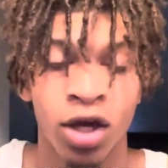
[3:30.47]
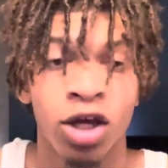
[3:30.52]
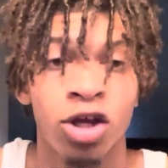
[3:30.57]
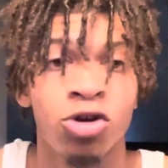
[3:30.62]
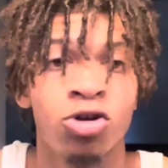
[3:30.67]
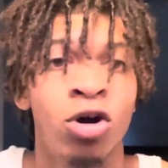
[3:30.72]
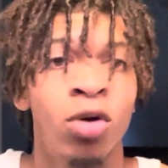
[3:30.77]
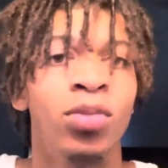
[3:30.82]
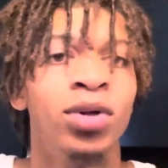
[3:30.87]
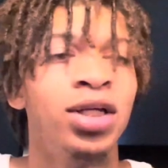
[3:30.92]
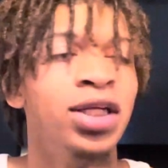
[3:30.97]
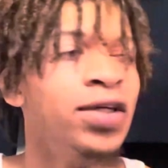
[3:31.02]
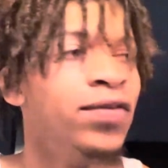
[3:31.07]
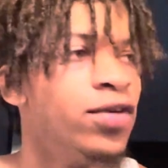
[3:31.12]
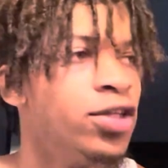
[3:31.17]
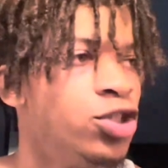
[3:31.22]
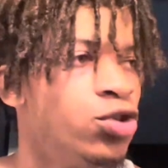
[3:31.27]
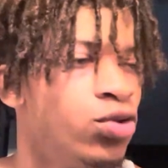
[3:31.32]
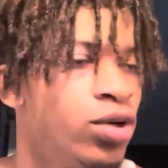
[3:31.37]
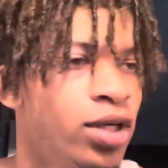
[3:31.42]
You don't believe
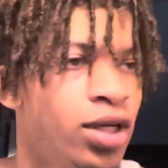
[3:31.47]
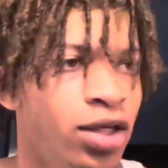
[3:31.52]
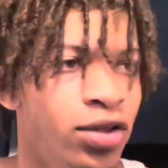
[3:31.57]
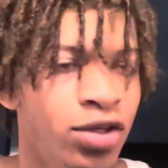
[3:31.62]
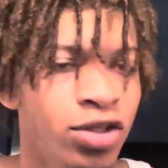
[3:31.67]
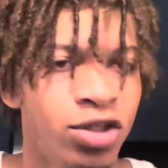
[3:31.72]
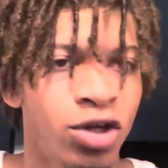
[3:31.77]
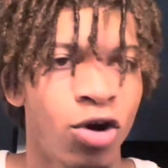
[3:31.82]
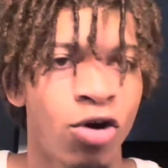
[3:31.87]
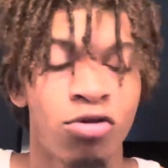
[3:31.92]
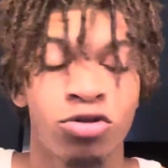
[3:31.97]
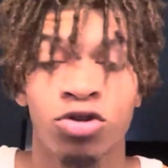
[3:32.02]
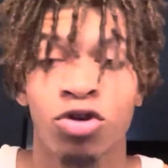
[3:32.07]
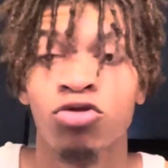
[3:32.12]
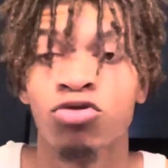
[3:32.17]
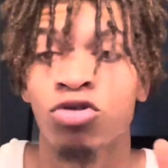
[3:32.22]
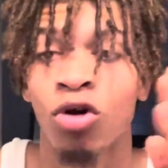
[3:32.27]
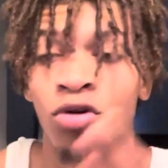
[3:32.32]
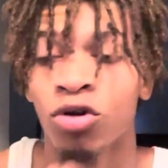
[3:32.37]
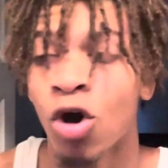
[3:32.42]
that you can get this girl, so you
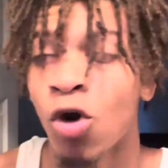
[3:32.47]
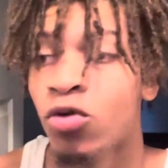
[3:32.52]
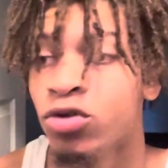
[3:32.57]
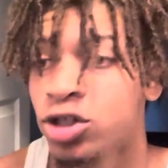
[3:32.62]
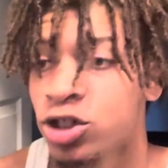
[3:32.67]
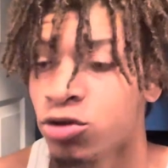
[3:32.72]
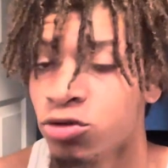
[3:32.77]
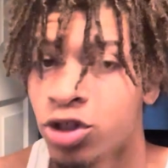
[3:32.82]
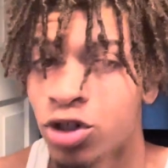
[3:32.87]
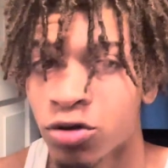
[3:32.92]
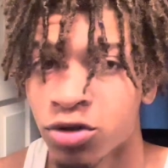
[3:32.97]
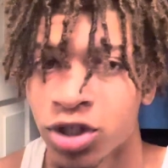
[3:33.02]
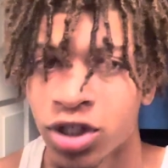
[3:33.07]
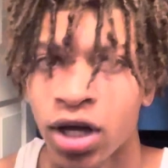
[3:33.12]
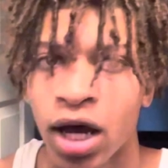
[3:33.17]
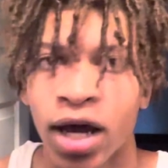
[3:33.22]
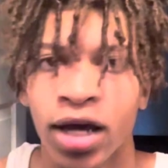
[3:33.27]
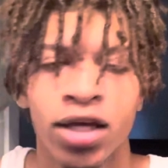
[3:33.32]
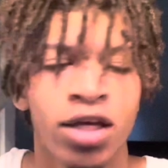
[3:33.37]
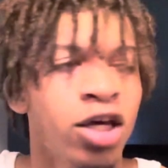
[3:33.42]
don't go and shoot your
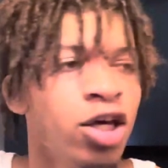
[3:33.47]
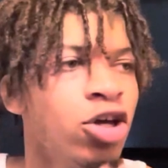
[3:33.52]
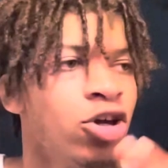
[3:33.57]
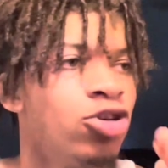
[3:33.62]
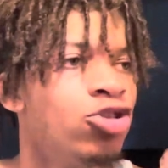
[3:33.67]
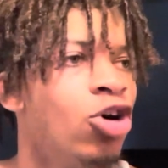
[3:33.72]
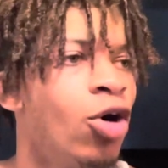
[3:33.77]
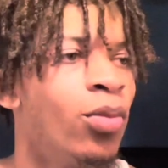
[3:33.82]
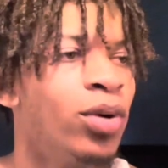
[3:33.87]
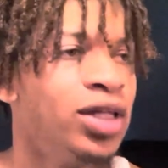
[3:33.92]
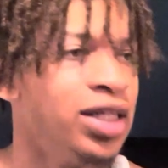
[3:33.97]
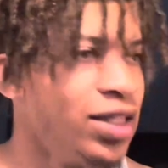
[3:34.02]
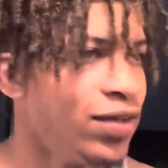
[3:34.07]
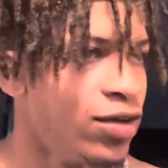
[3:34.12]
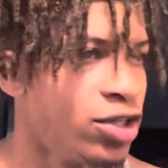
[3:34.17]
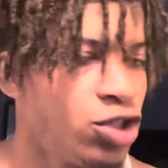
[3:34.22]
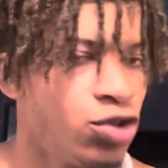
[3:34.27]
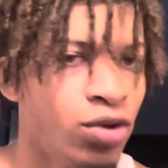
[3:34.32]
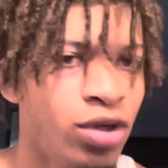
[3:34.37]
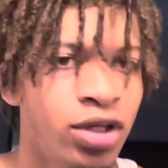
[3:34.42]
shot. You don't believe
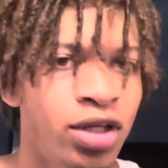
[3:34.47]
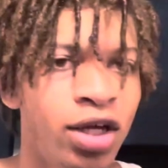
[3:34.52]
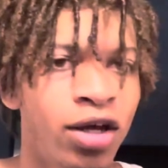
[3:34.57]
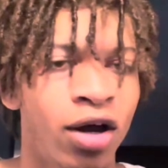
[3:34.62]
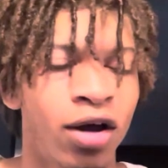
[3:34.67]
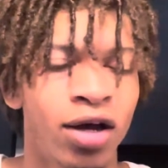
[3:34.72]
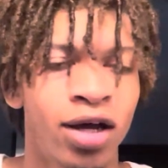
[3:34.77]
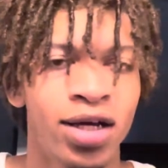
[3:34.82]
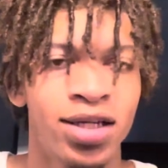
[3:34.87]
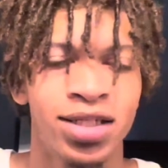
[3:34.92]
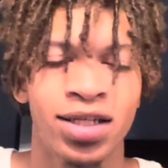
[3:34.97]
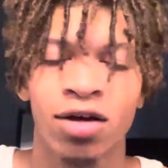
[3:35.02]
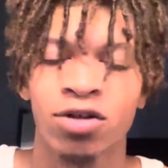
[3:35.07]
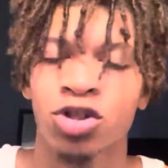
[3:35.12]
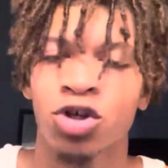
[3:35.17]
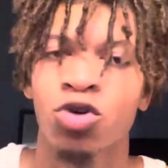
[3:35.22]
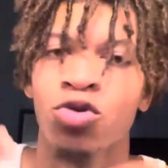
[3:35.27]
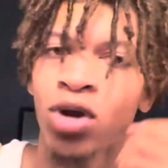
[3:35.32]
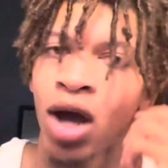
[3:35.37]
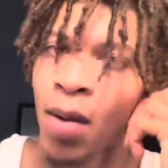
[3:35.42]
that you can dig your guts out,
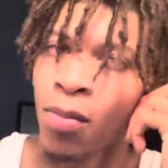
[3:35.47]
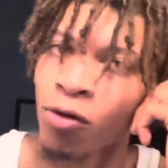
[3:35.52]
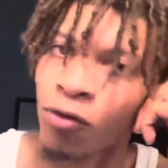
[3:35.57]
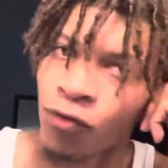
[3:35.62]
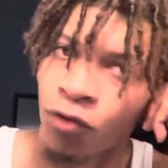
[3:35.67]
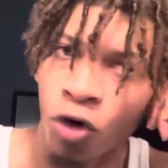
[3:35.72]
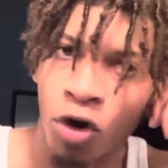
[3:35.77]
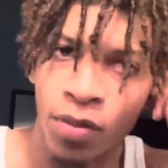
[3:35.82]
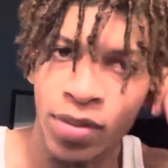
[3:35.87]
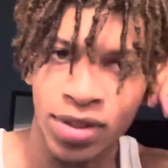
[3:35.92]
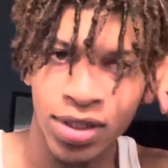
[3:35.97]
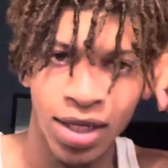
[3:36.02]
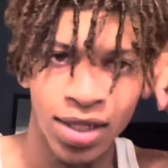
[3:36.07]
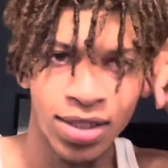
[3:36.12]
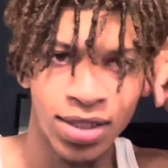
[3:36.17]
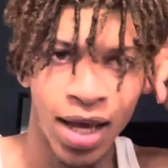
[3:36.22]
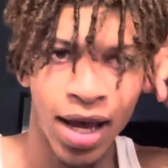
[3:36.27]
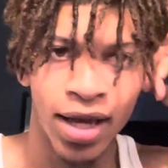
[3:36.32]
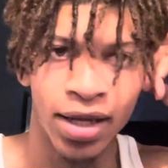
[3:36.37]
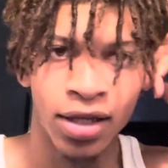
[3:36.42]
so you got performance
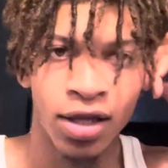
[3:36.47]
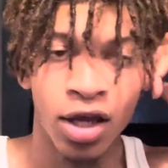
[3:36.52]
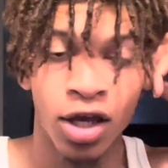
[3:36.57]
anxiety.